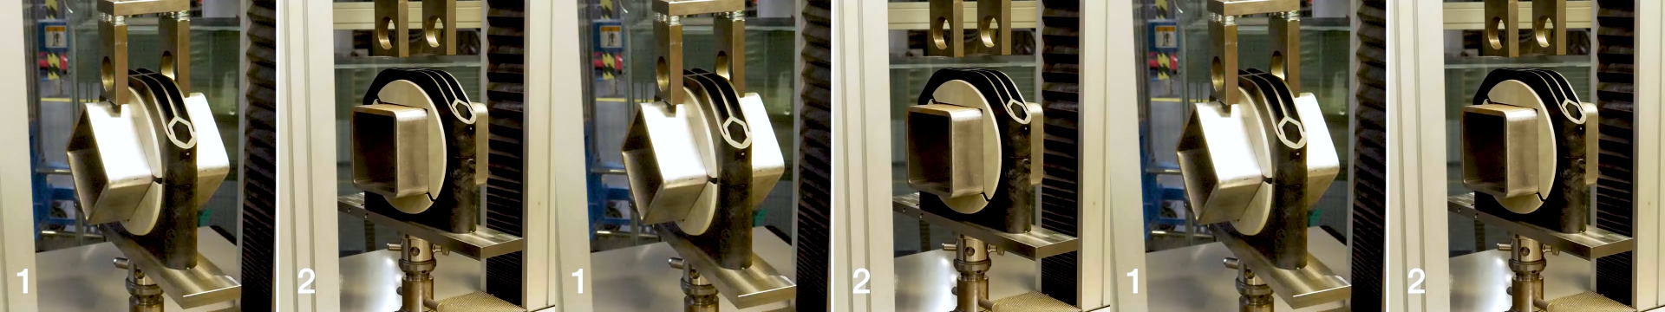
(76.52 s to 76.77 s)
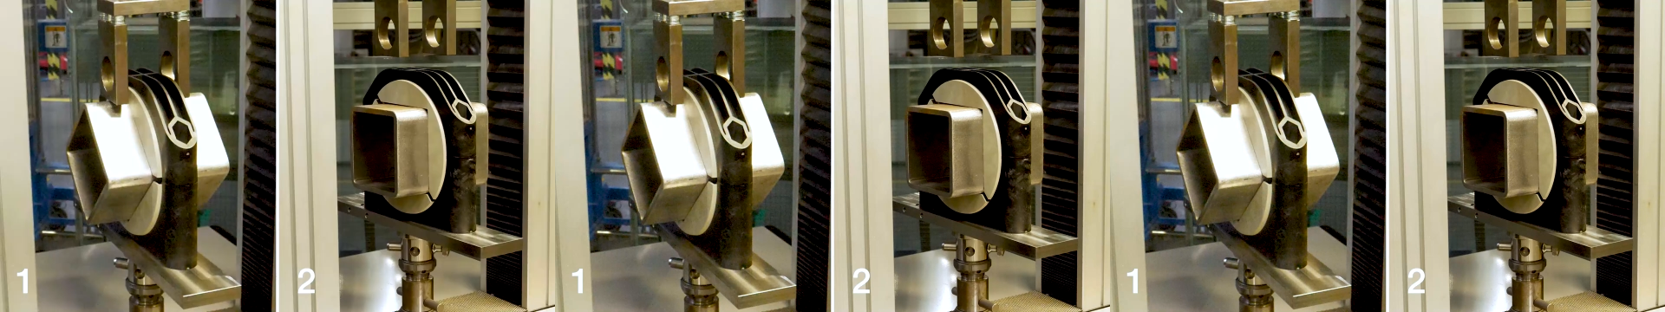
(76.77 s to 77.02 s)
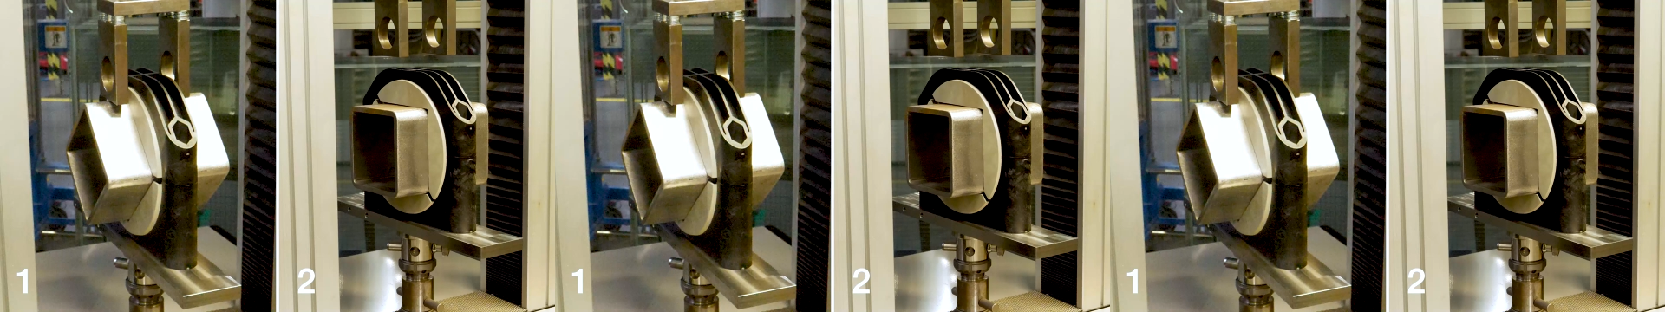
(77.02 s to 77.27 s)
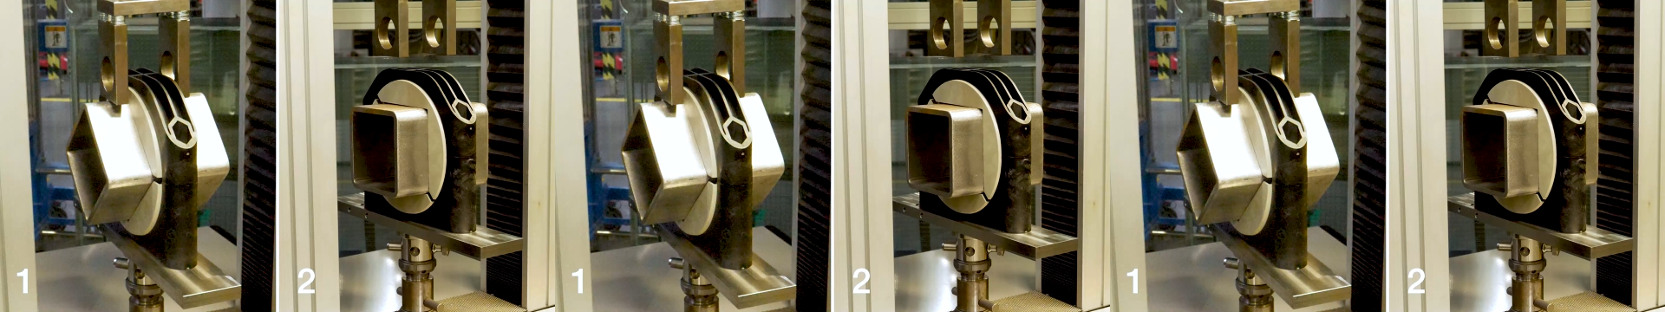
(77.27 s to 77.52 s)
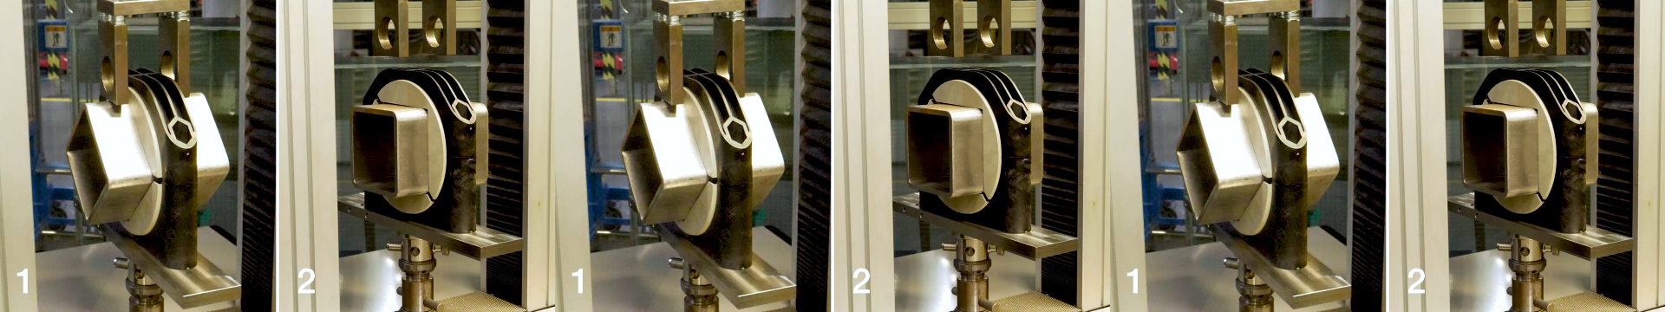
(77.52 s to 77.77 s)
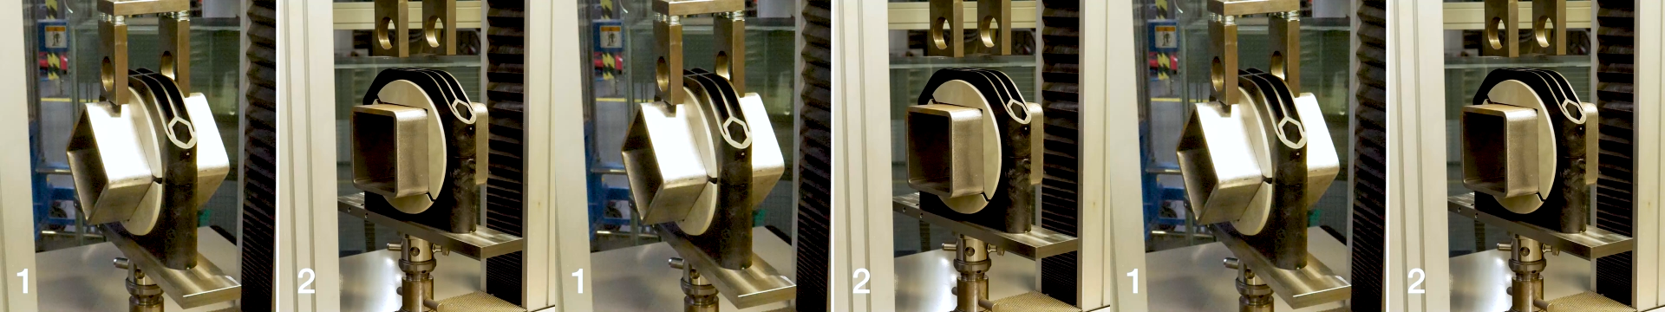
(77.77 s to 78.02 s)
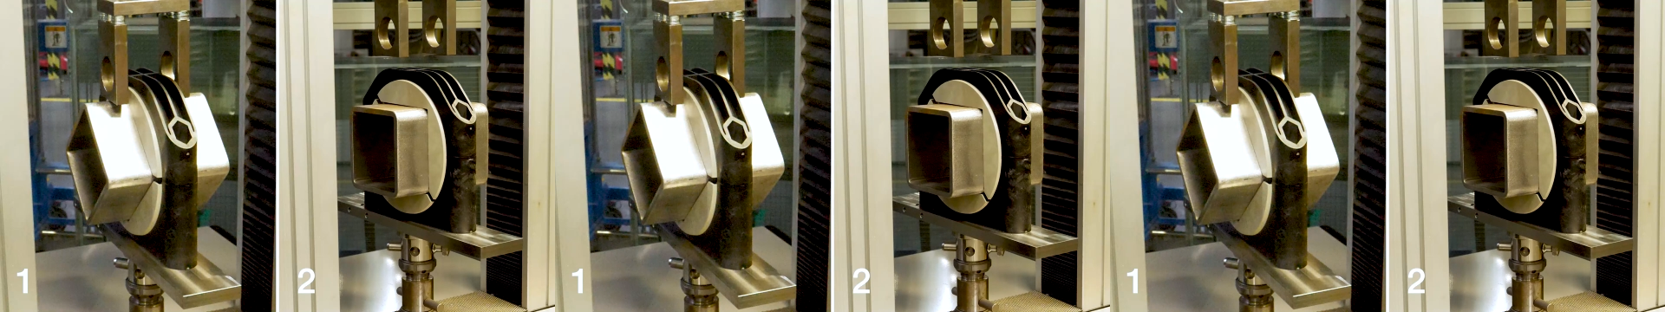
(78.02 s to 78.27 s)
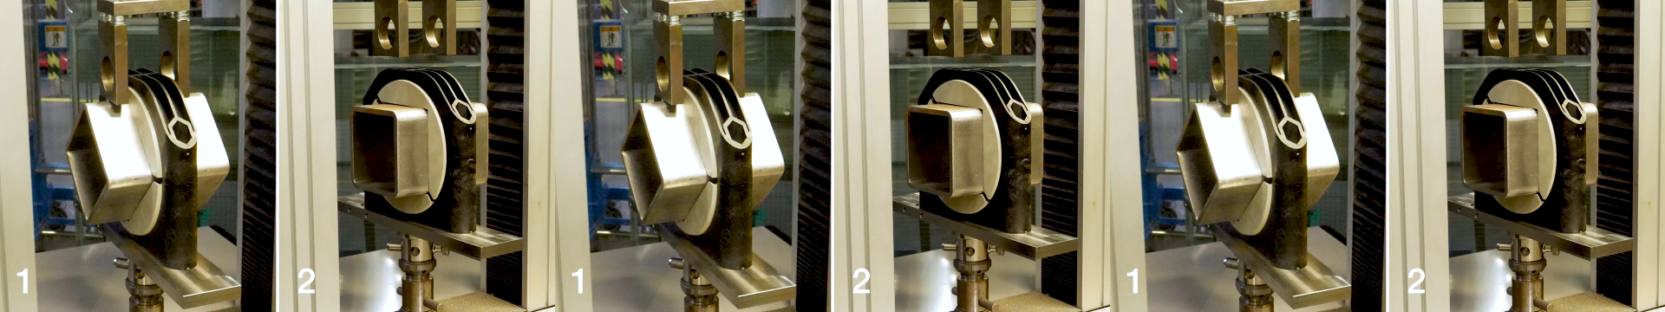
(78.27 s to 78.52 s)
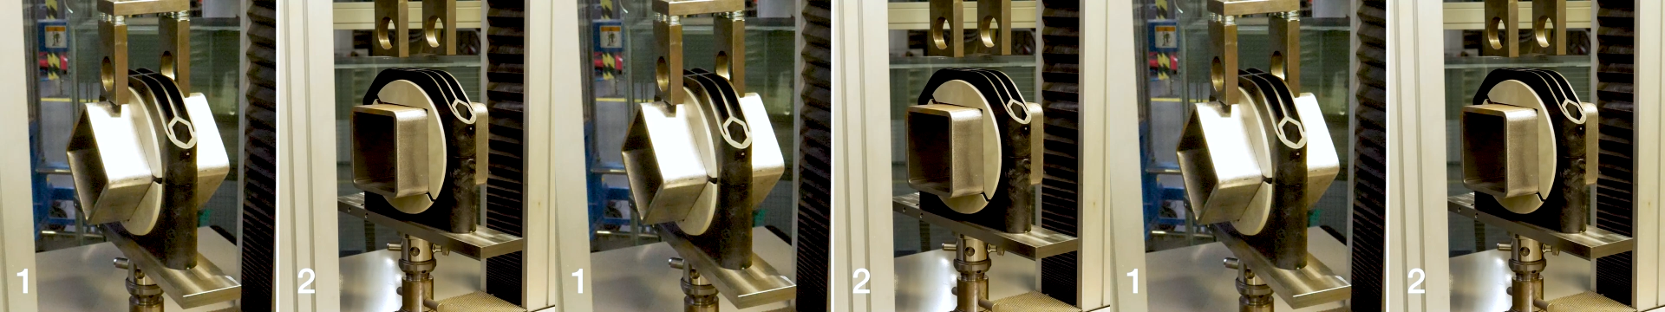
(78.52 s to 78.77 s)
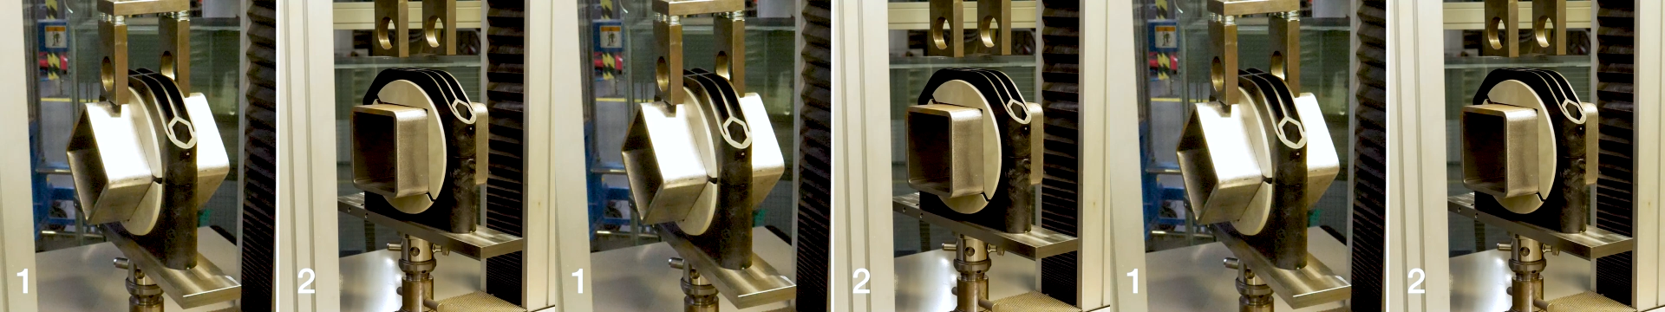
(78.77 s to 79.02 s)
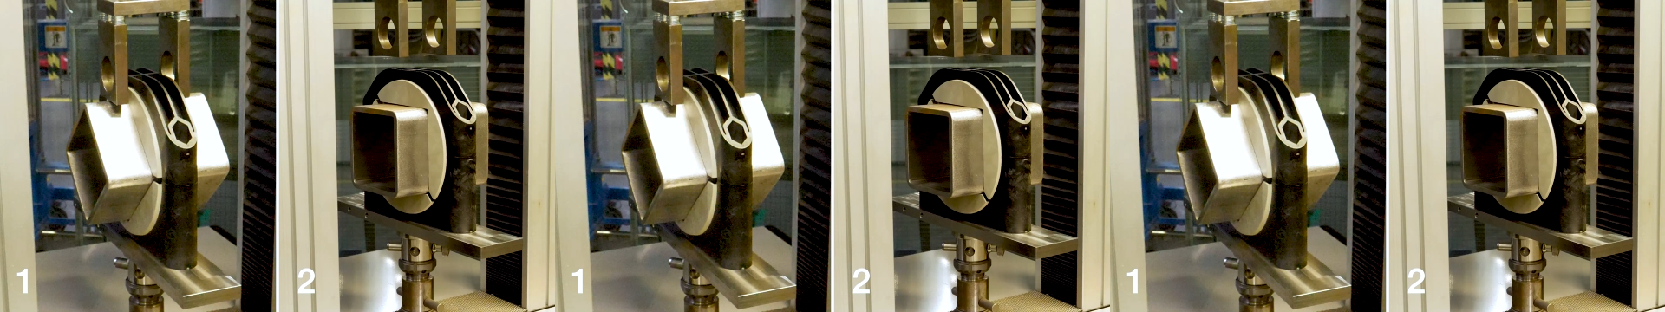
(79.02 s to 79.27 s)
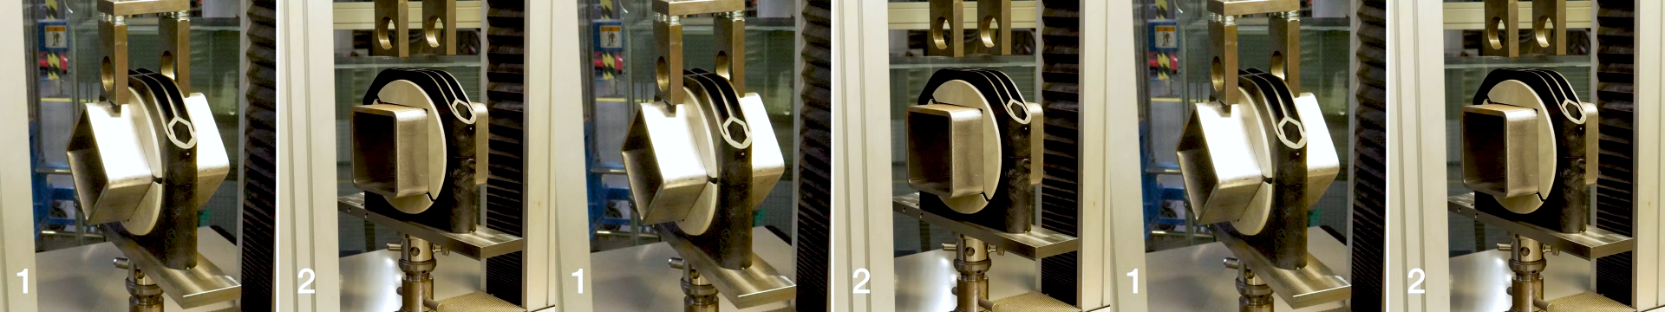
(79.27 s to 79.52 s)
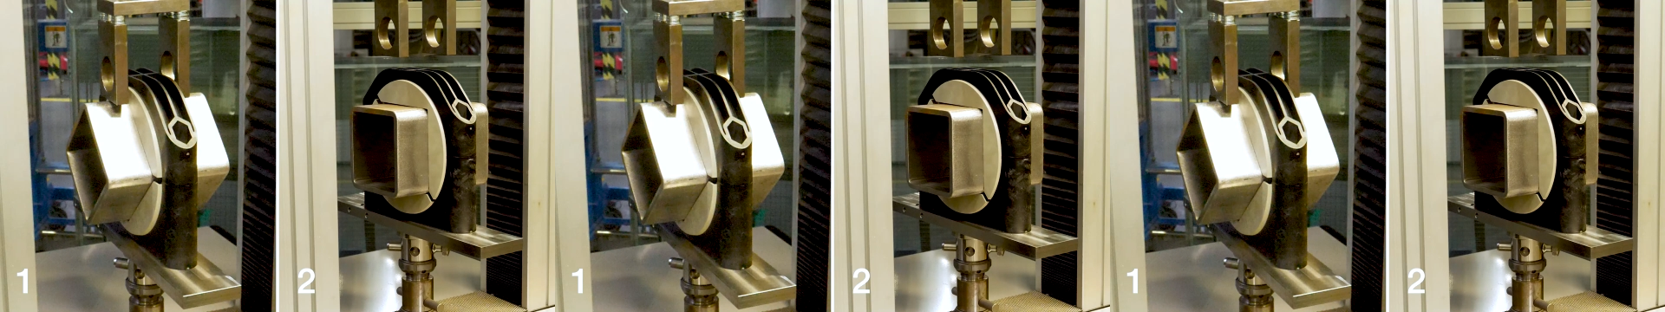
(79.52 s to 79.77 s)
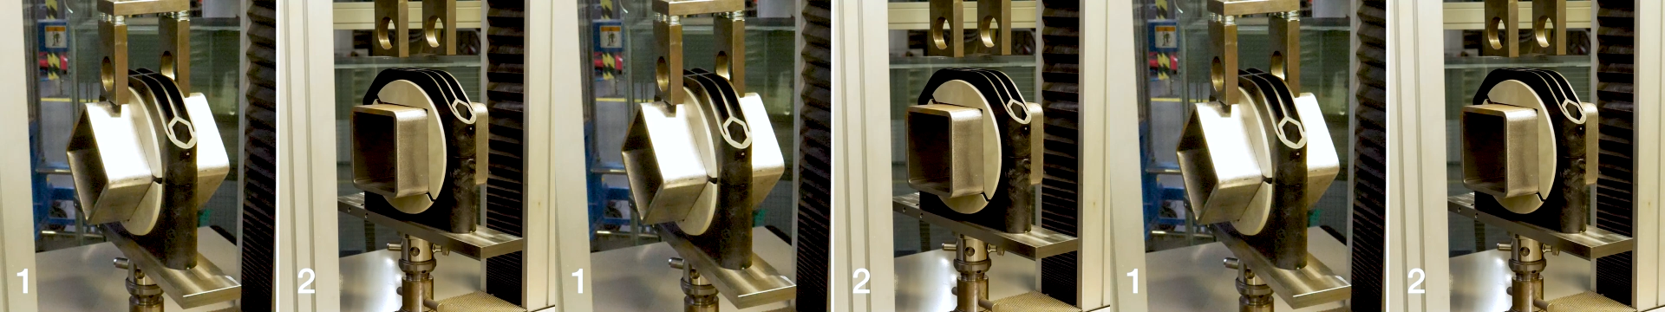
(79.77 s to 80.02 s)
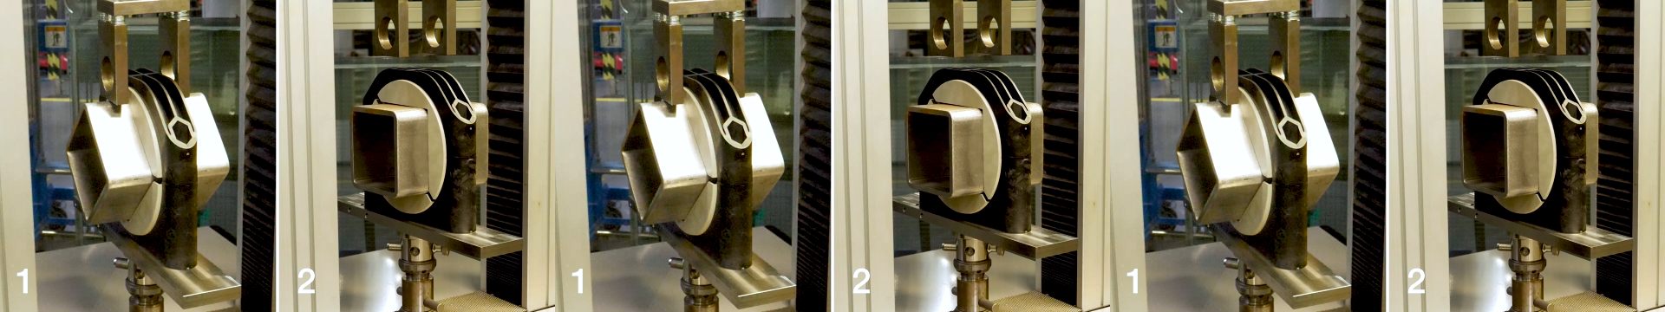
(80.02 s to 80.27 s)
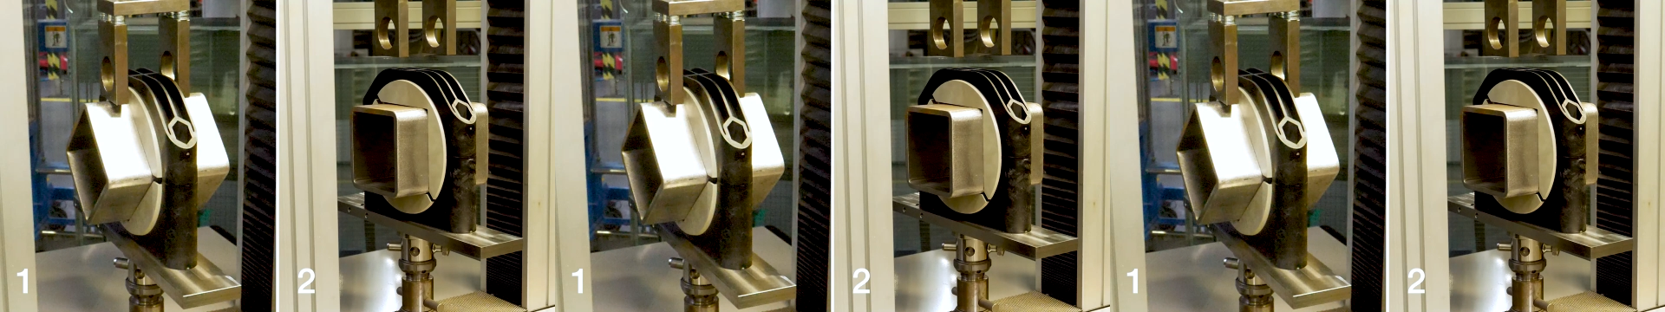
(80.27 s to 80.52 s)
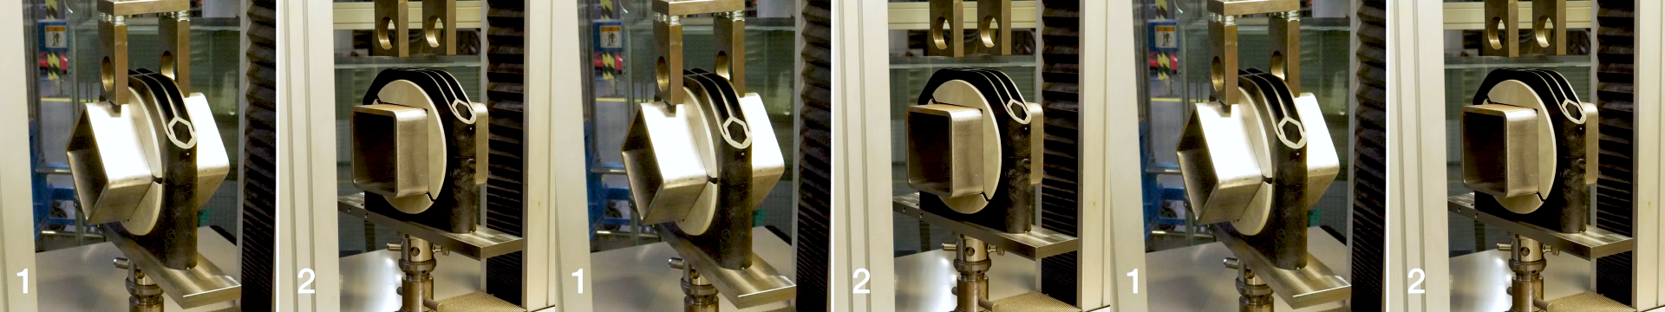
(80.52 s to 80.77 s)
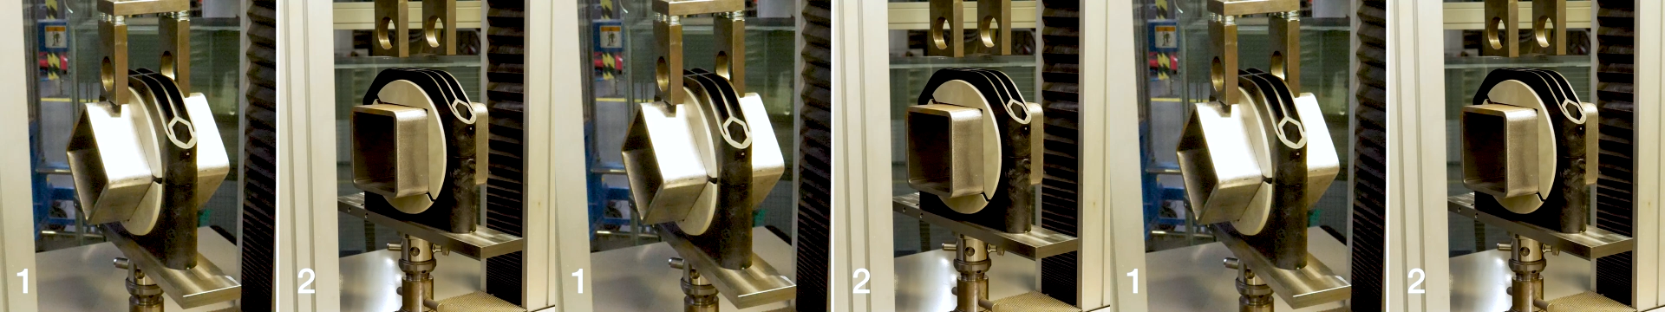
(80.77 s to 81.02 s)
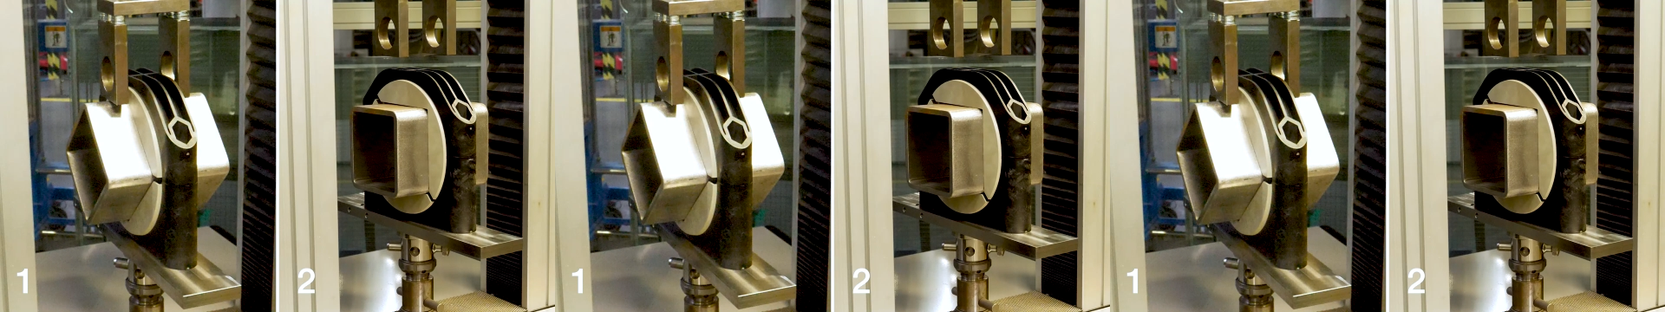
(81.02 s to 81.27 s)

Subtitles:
Nobody's mouth can be seen.